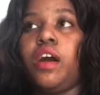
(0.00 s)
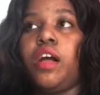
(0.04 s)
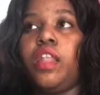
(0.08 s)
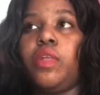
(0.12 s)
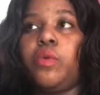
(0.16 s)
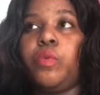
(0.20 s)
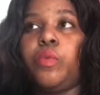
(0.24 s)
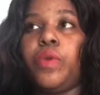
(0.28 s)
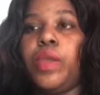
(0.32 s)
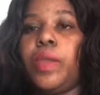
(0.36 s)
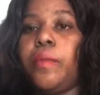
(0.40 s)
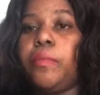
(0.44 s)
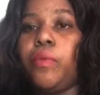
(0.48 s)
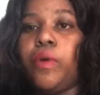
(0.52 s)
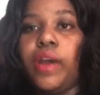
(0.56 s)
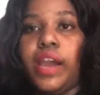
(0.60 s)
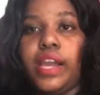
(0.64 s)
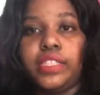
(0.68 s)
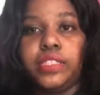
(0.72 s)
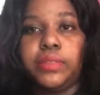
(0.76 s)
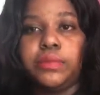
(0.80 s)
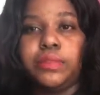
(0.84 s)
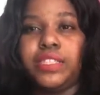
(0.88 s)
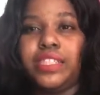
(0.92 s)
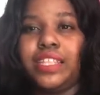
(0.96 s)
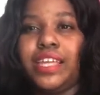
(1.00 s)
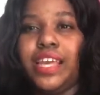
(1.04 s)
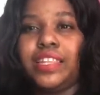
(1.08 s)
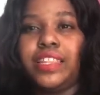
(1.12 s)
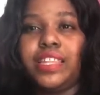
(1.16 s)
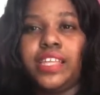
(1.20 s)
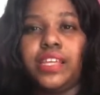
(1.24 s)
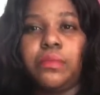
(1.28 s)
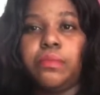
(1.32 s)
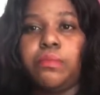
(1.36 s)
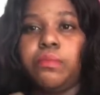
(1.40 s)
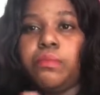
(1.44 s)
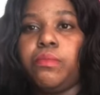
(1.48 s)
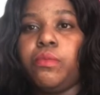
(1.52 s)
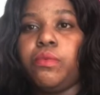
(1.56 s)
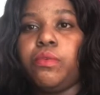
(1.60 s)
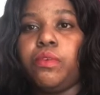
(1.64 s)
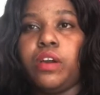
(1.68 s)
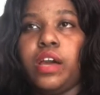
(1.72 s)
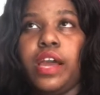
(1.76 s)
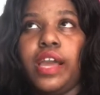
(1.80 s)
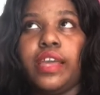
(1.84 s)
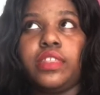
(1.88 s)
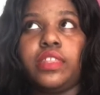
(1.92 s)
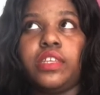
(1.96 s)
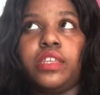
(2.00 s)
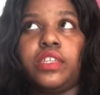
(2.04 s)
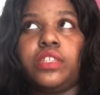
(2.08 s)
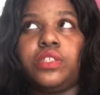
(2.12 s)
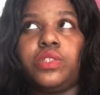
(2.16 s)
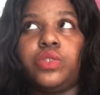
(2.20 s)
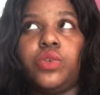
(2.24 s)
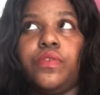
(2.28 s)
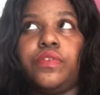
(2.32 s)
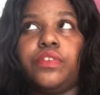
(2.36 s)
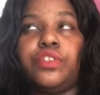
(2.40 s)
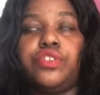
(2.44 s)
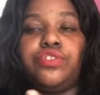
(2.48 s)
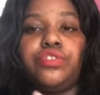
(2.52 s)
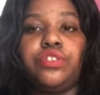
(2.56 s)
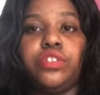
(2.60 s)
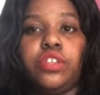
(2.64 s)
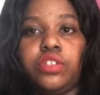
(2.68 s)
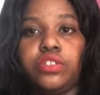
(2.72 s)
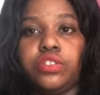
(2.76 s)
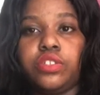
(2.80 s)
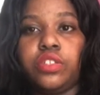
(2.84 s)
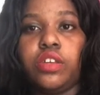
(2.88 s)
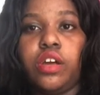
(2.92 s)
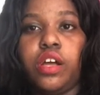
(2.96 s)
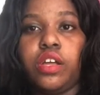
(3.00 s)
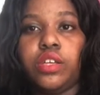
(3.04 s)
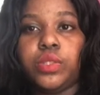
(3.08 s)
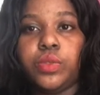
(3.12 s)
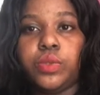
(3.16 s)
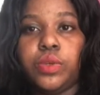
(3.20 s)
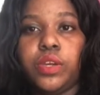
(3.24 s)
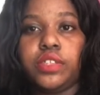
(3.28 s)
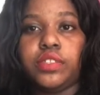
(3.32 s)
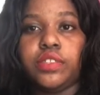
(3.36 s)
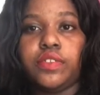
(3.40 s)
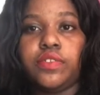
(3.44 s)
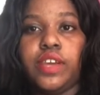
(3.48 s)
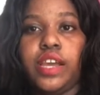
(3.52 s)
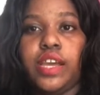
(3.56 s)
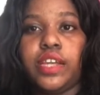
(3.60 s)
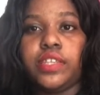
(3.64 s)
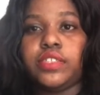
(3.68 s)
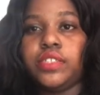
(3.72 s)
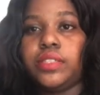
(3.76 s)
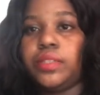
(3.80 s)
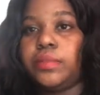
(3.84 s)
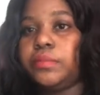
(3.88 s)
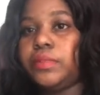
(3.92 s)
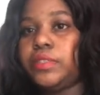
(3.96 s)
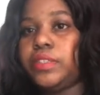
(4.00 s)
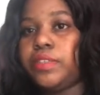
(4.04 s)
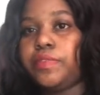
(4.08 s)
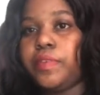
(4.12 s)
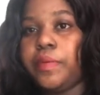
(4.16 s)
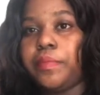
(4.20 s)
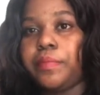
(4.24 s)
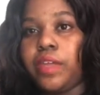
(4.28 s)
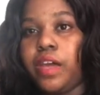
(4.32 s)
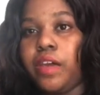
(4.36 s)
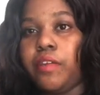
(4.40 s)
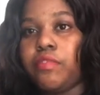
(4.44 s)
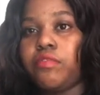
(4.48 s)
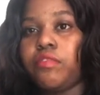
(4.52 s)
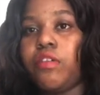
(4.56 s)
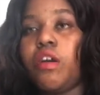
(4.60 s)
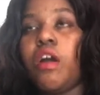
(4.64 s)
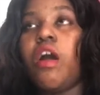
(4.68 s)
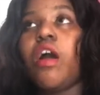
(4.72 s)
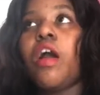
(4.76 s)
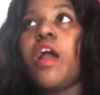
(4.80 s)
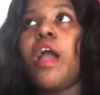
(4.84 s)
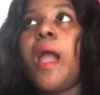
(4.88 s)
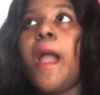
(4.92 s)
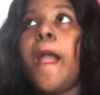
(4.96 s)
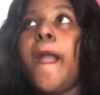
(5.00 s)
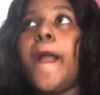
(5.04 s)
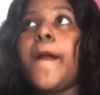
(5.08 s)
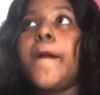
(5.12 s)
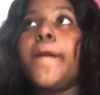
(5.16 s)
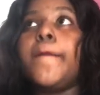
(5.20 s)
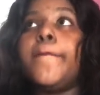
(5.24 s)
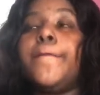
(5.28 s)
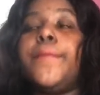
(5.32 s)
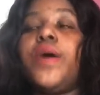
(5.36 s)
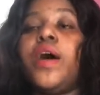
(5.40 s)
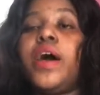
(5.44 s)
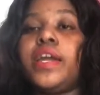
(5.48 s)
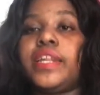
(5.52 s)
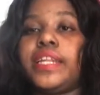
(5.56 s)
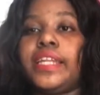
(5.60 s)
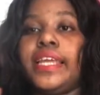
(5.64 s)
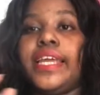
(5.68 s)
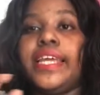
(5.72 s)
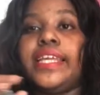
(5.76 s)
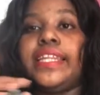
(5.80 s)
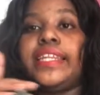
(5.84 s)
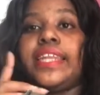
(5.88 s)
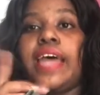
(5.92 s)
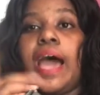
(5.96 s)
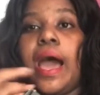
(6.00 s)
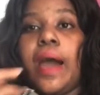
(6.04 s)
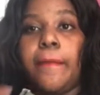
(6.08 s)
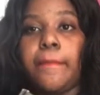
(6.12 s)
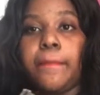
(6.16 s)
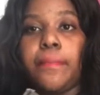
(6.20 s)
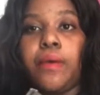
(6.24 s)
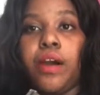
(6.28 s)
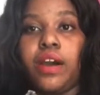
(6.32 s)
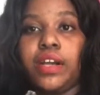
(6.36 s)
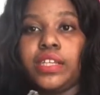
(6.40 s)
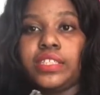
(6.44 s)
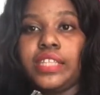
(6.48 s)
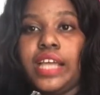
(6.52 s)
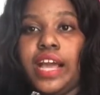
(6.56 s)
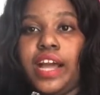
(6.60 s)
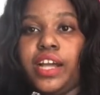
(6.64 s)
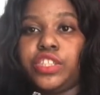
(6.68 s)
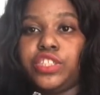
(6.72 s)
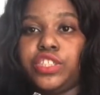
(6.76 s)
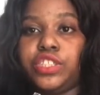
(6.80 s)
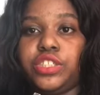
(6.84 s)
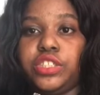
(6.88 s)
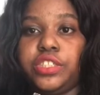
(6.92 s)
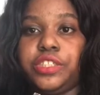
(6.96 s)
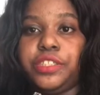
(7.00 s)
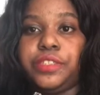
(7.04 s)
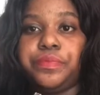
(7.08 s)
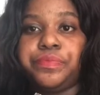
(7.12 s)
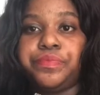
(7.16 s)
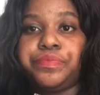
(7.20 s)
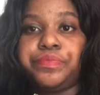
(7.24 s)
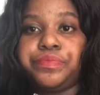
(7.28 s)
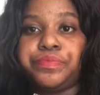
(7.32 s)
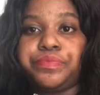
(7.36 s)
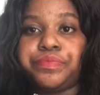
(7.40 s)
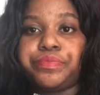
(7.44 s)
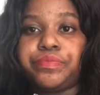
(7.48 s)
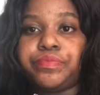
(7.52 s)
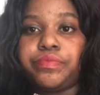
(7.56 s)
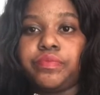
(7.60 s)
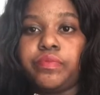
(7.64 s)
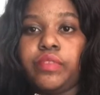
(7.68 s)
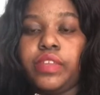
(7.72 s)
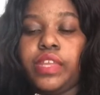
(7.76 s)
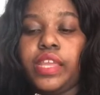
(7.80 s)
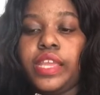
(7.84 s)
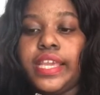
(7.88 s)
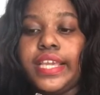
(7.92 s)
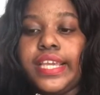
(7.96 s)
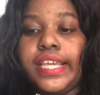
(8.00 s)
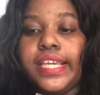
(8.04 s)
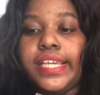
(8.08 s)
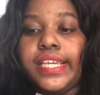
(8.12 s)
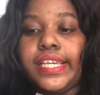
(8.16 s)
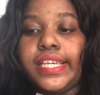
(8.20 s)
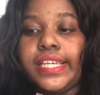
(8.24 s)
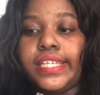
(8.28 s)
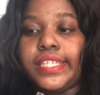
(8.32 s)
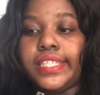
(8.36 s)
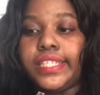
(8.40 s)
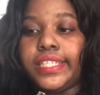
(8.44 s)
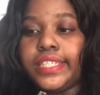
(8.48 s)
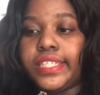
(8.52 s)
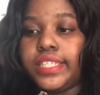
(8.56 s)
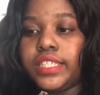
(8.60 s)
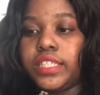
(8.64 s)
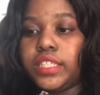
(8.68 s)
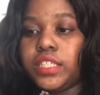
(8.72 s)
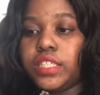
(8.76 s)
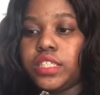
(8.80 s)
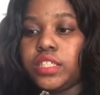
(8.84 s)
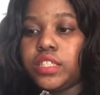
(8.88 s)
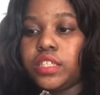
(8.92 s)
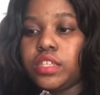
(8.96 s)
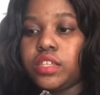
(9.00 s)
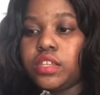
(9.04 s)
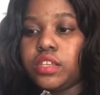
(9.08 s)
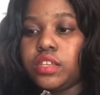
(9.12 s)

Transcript: way more items in there. I think it's over $300 worth of items, if I'm not wrong. But in that box, actually, it's